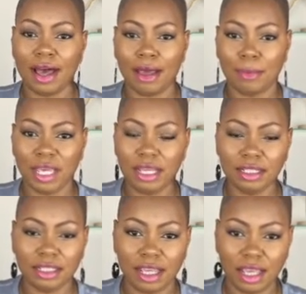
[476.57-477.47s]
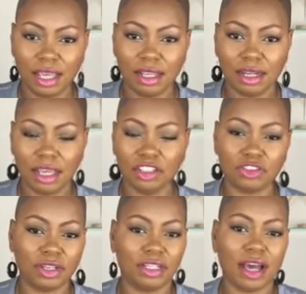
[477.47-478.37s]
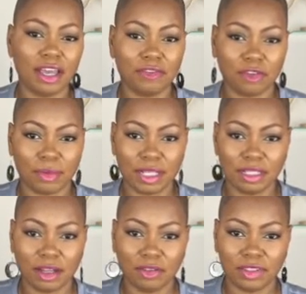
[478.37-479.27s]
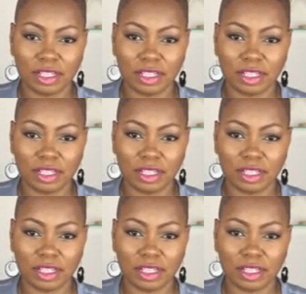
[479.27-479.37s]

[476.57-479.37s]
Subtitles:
I maintain a strict diet for myself.